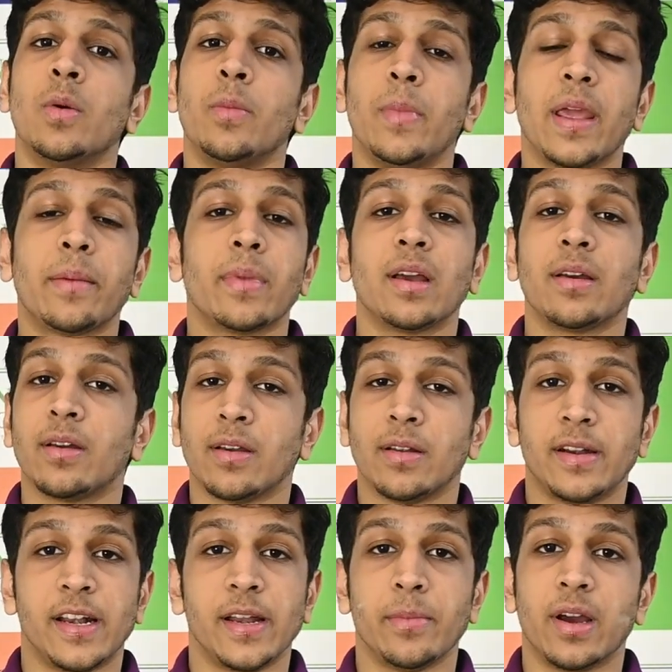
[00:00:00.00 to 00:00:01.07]
make my
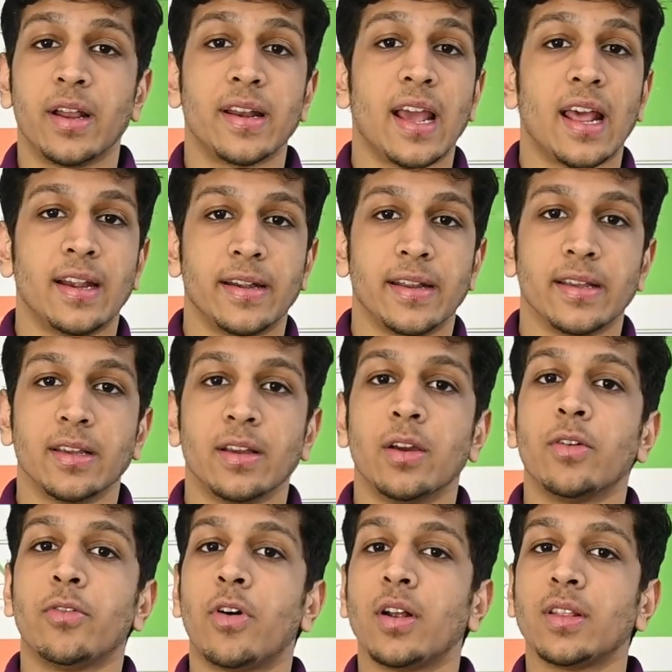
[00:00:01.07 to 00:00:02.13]
dream a reality.
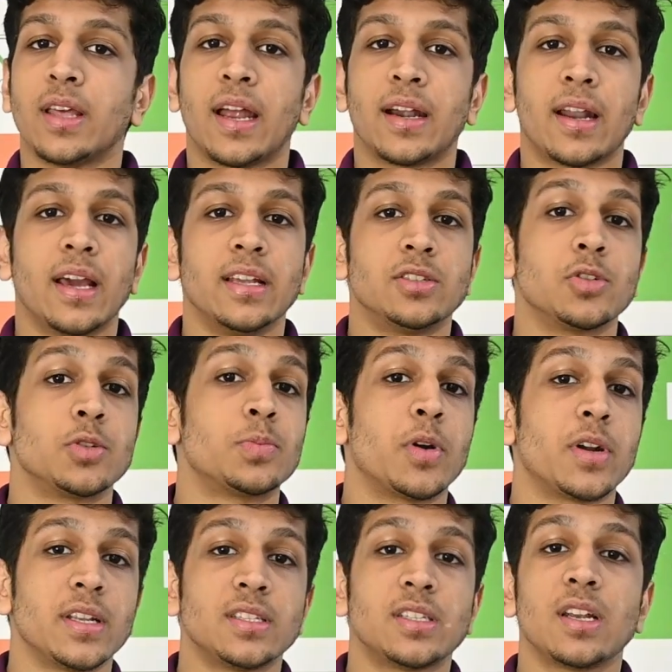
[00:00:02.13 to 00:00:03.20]
For that, I chose
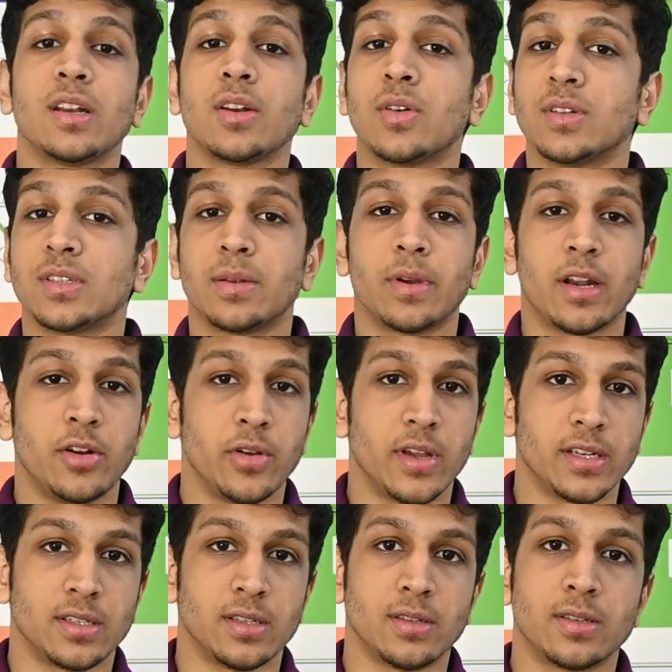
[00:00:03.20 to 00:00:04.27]
Potential and Concept
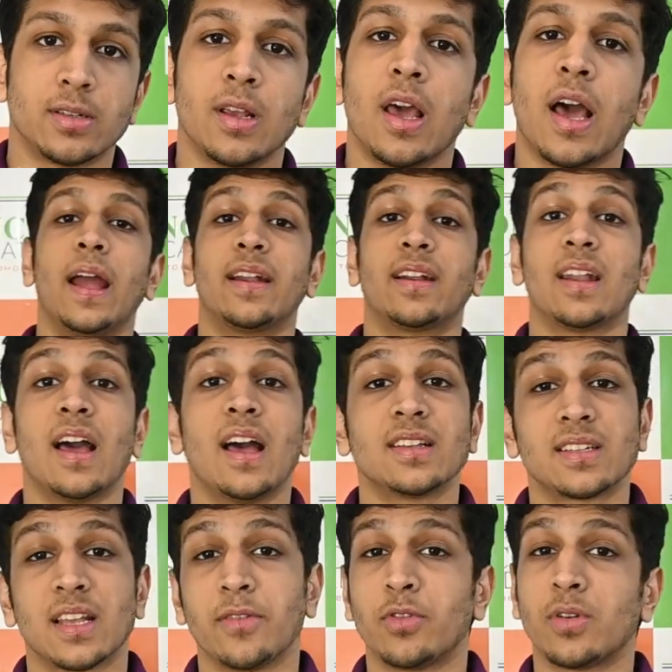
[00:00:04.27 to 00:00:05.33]
Educations. At
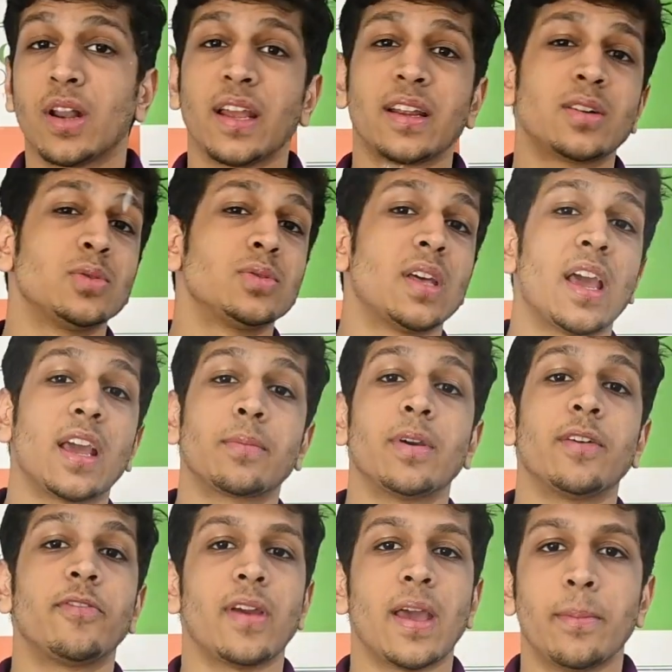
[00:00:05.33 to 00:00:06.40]
last, I would like to thank
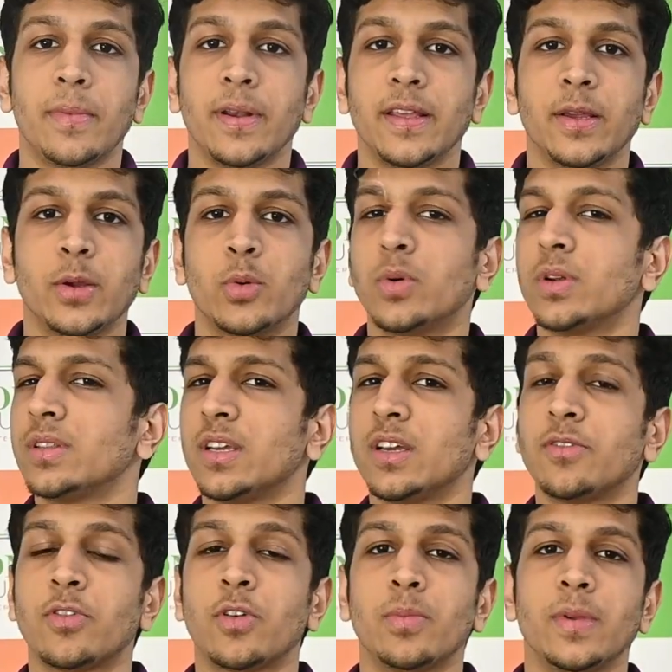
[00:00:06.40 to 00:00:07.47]
my family who were
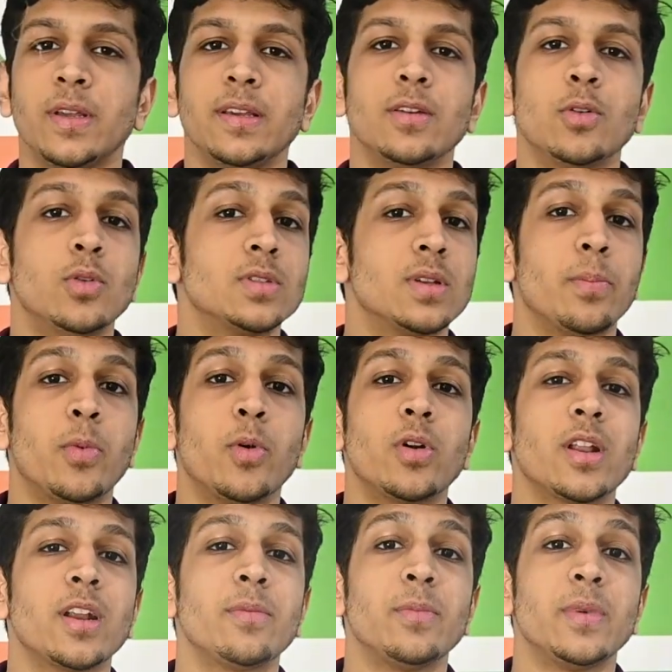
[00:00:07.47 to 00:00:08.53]
there for me, who
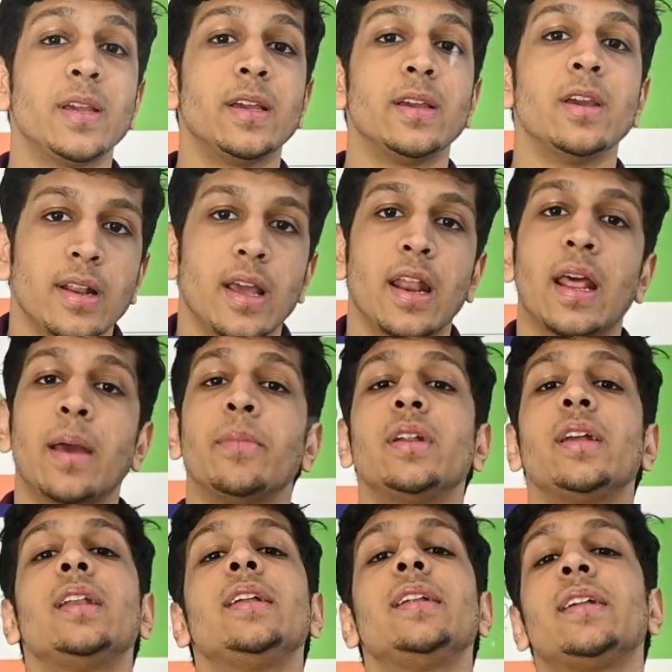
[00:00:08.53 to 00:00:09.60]
supported me, and I'm
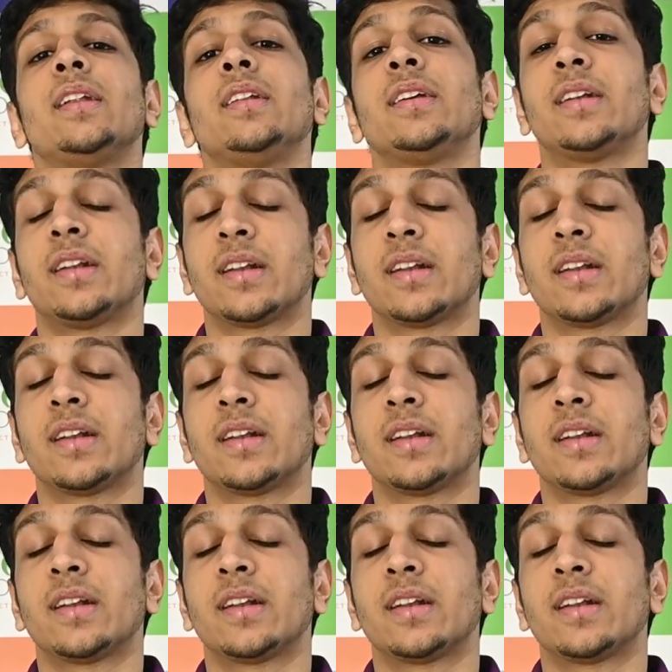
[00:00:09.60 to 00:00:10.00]
really, really